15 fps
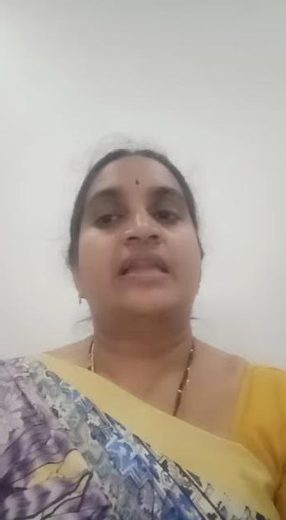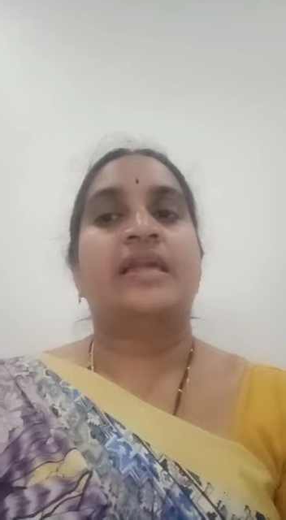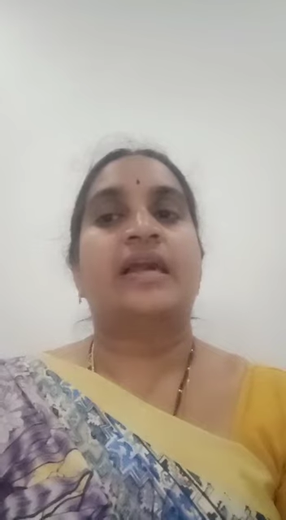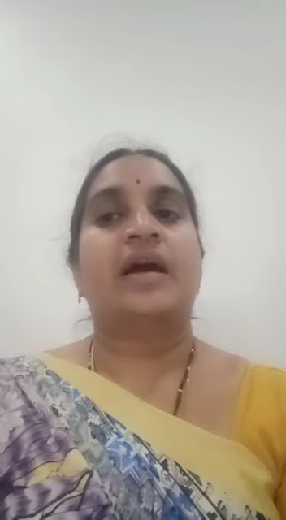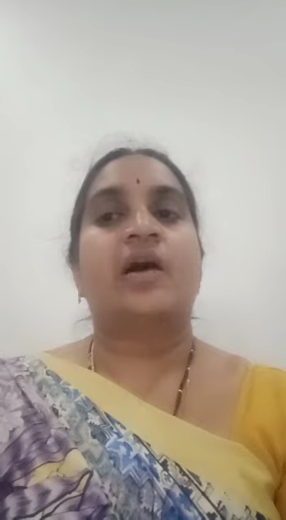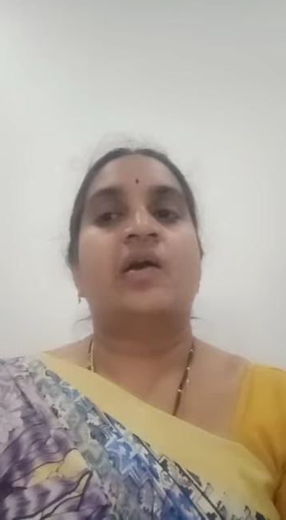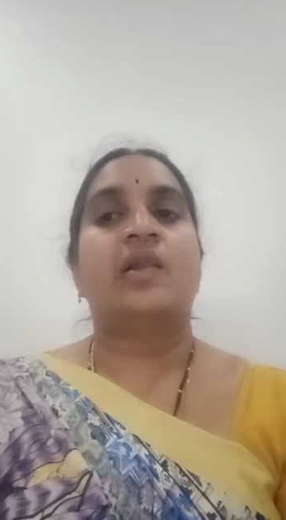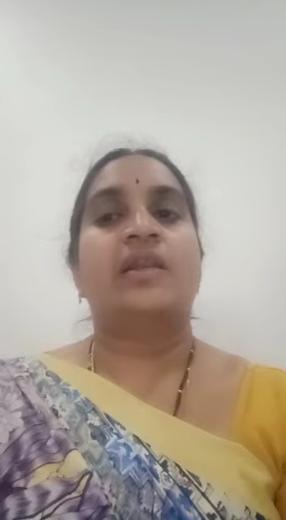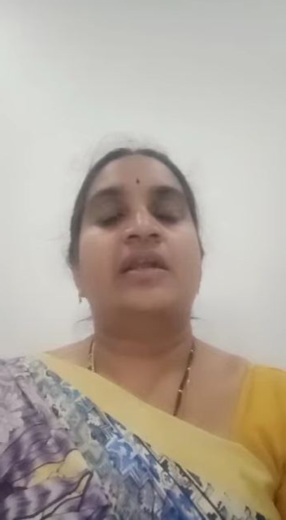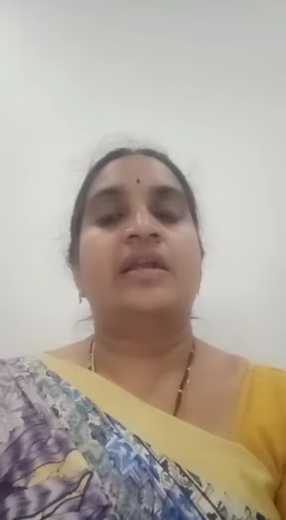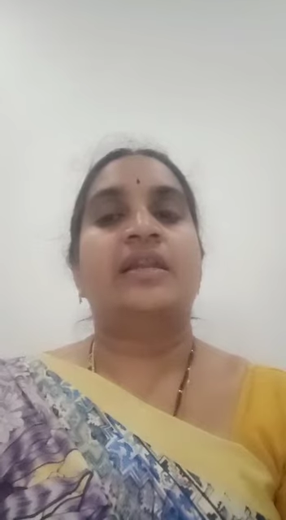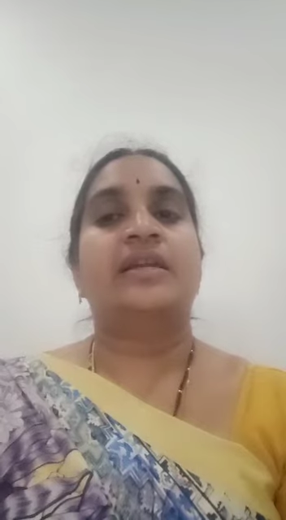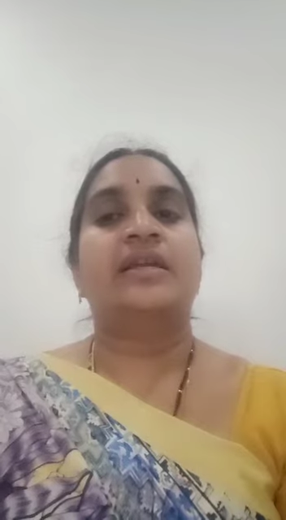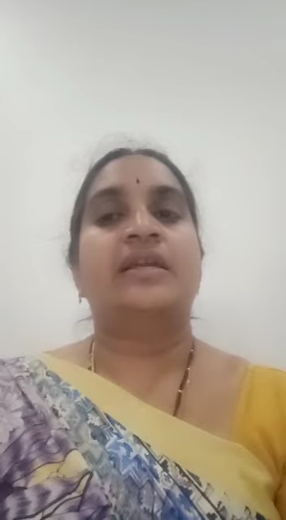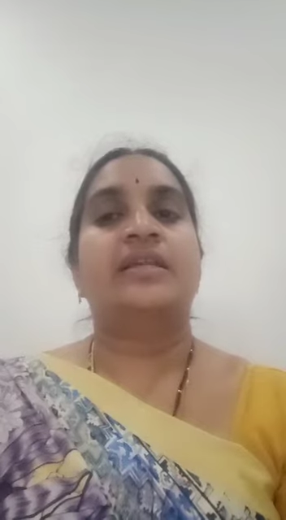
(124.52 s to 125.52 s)

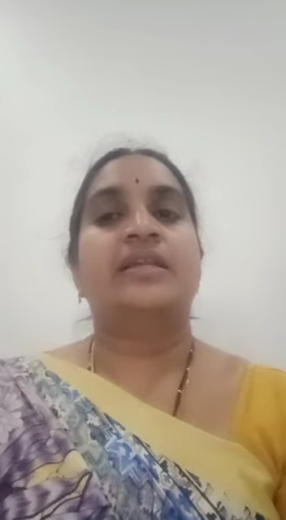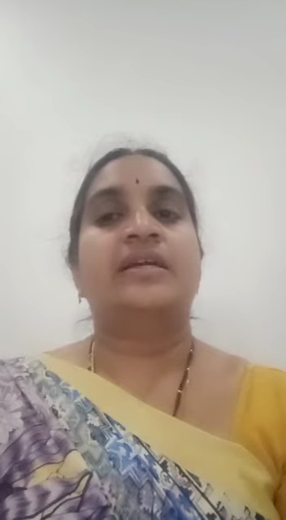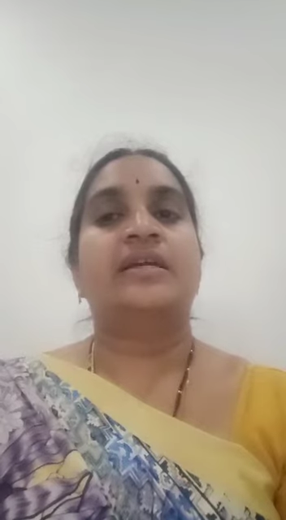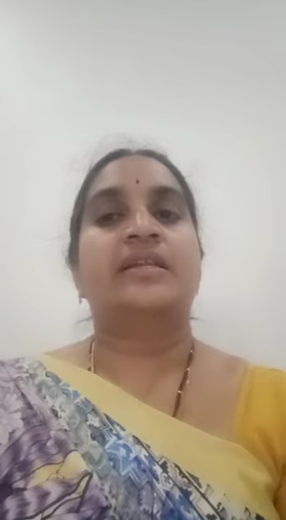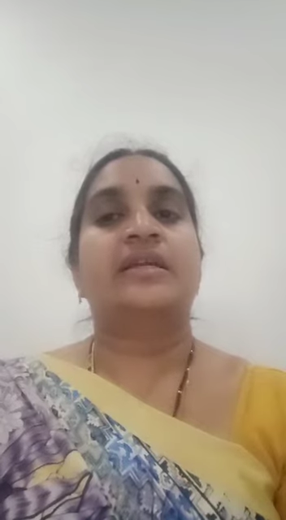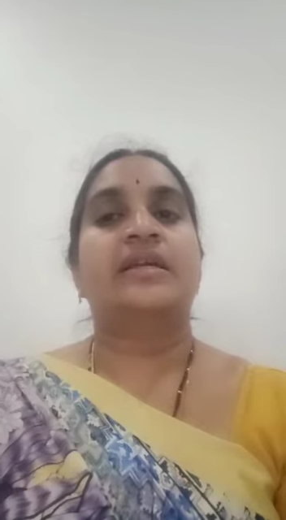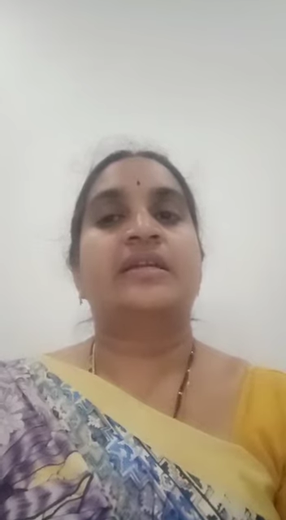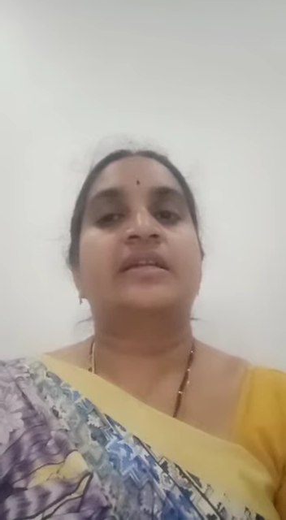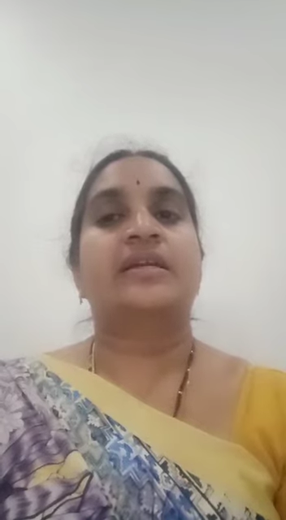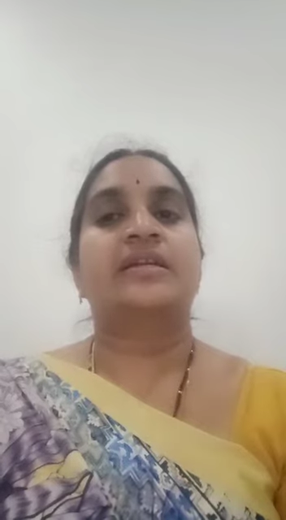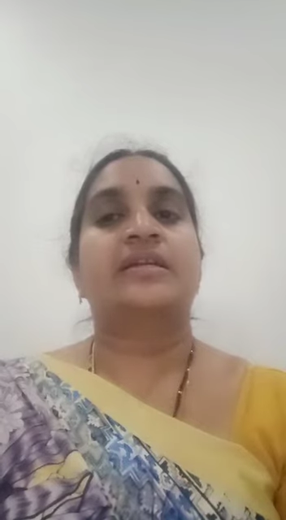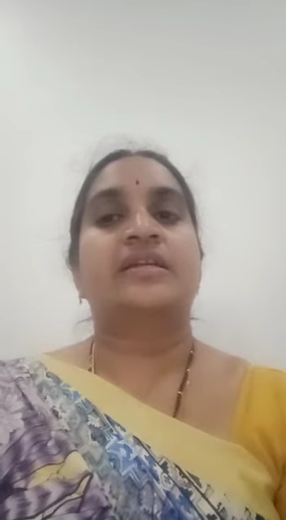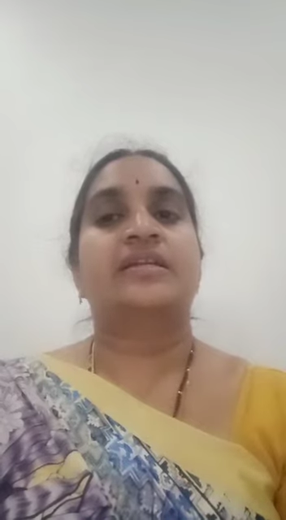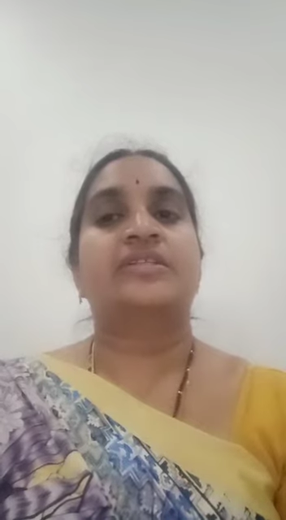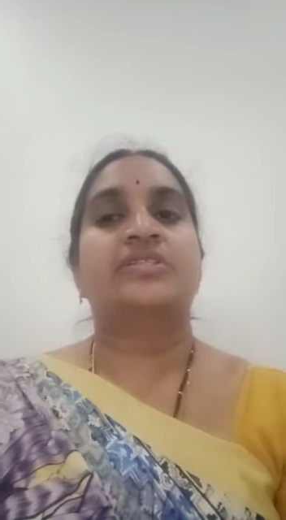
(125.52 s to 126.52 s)
online integrated
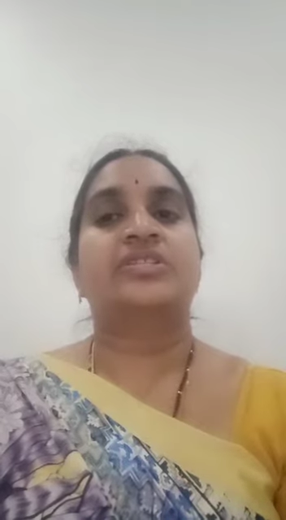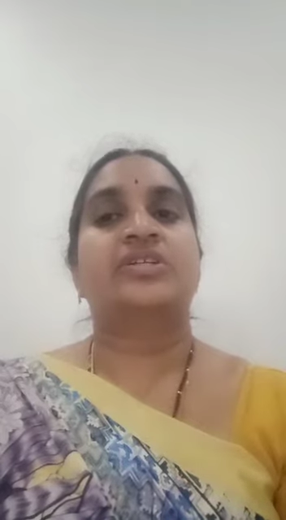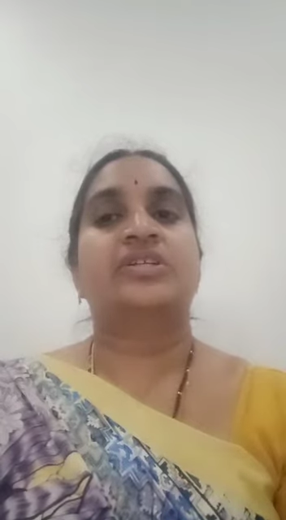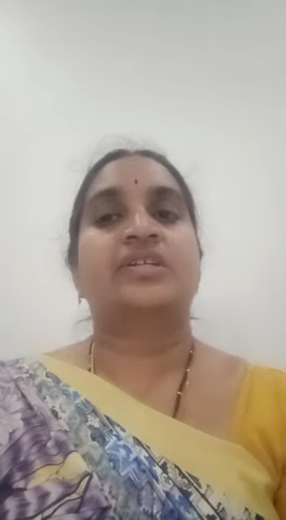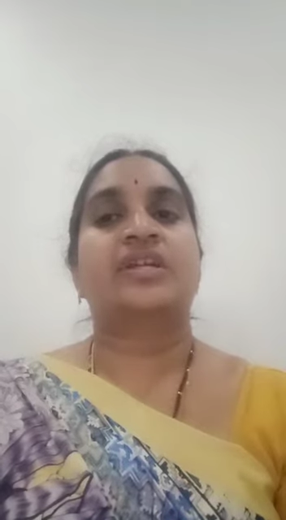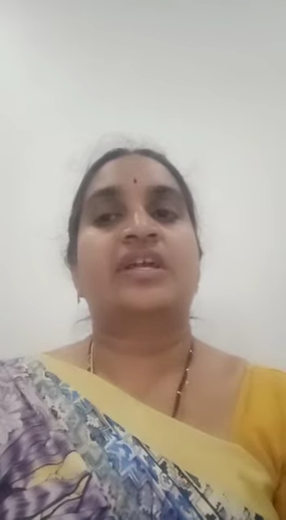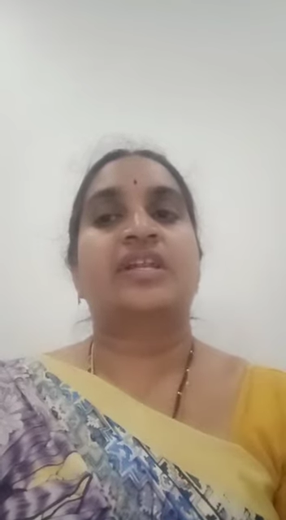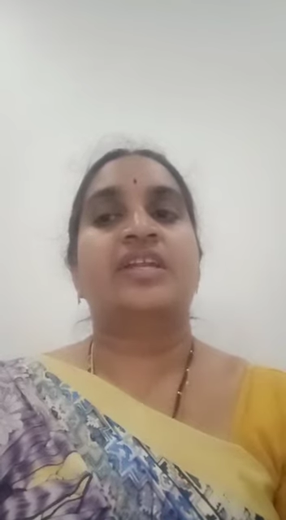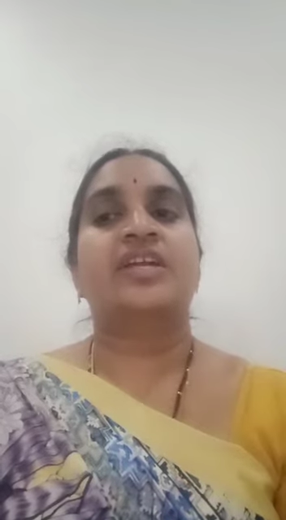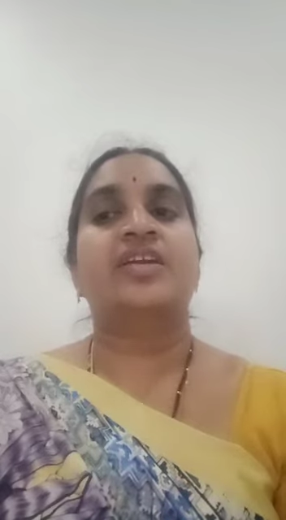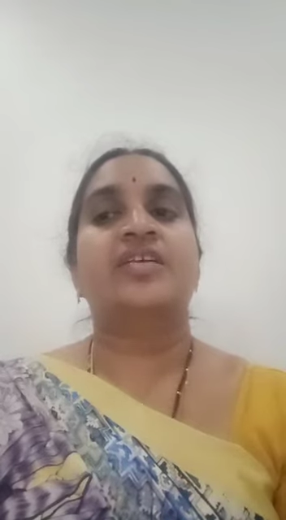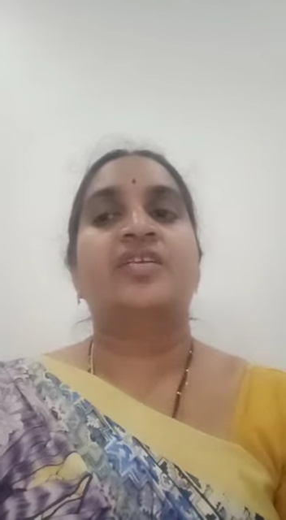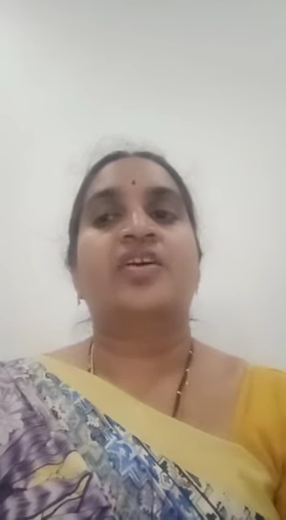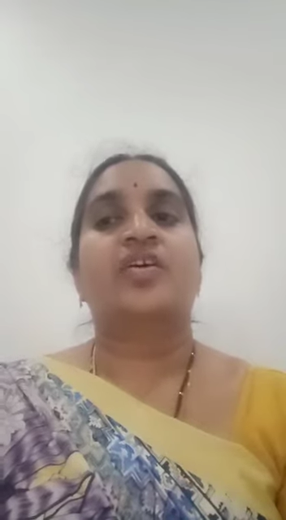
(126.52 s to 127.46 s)
teaching training